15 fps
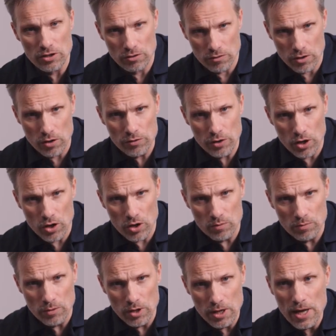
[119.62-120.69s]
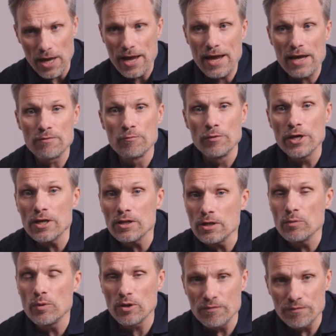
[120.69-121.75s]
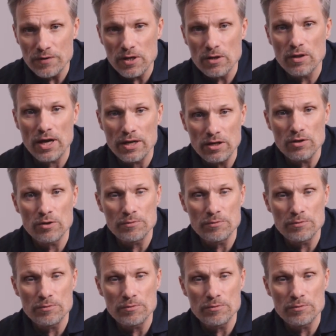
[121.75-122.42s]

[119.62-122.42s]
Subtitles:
your own home, it really will feel like you're